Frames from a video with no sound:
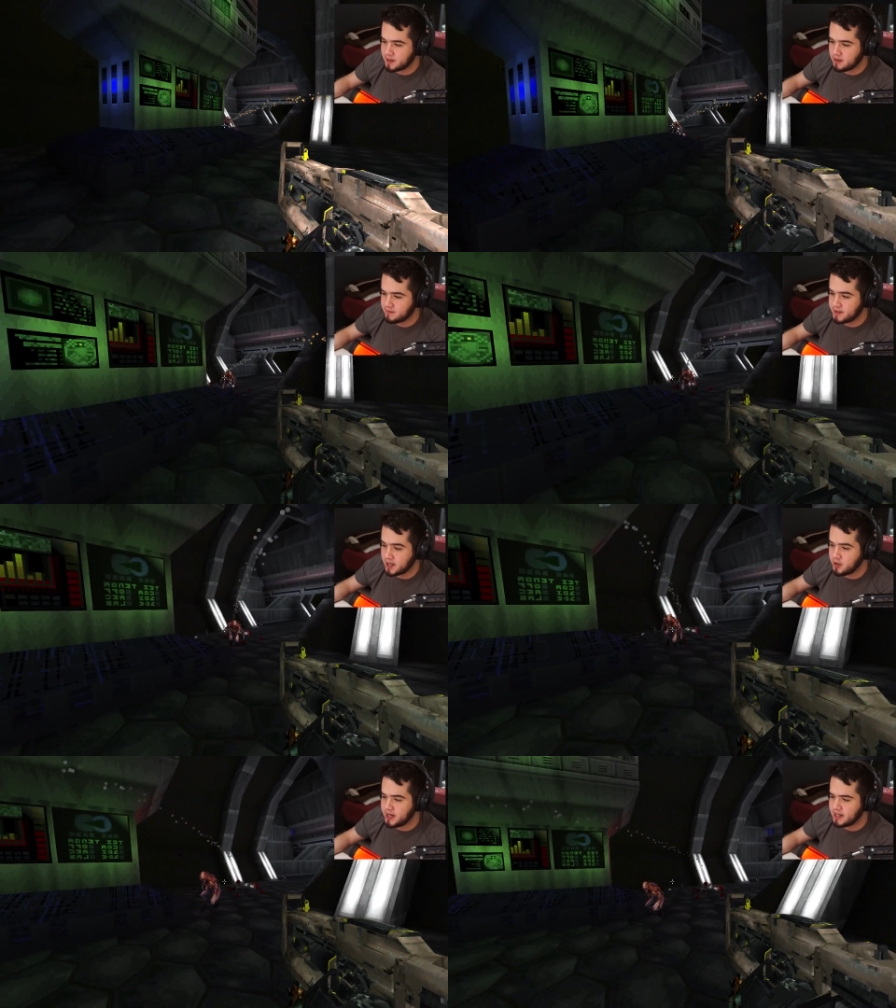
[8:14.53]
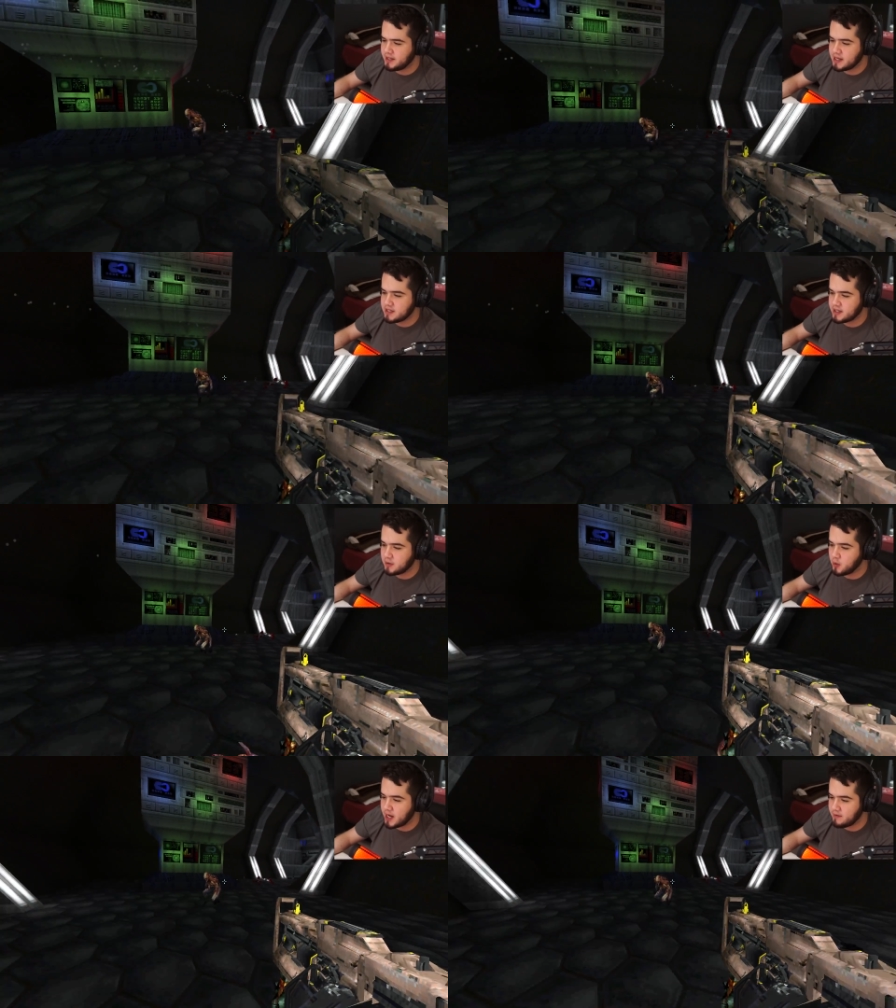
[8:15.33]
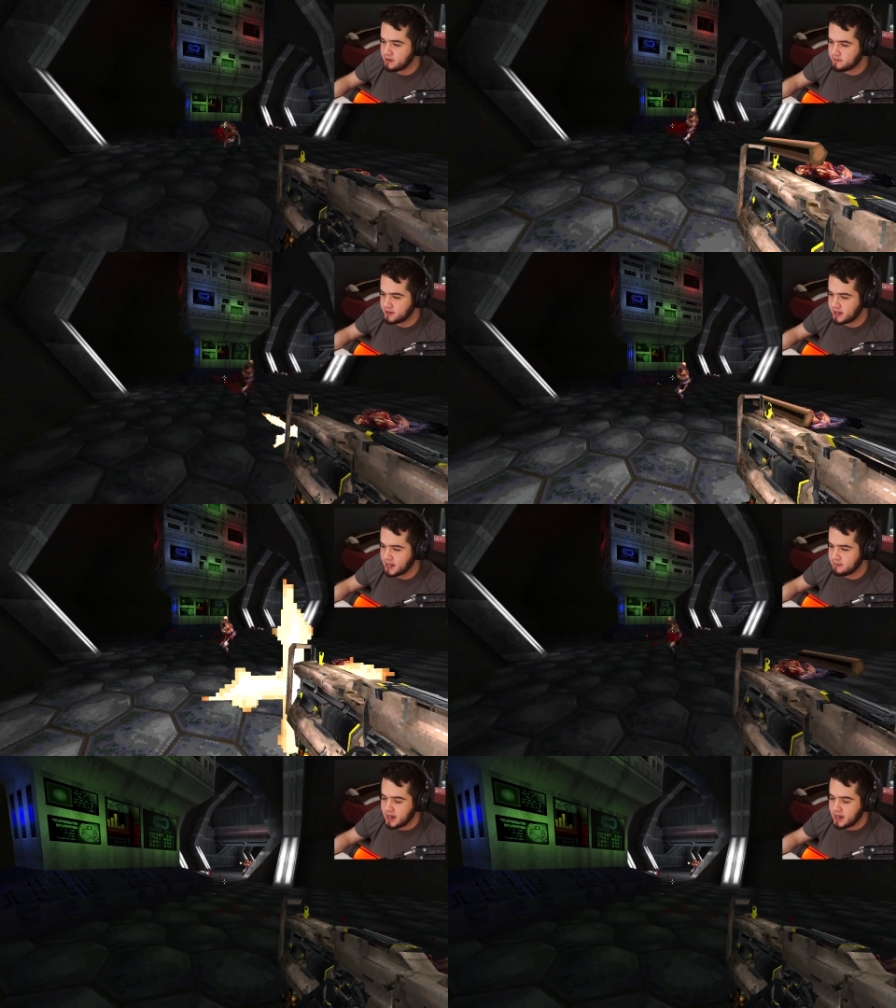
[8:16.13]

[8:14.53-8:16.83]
of the coding and the engine whatever of the game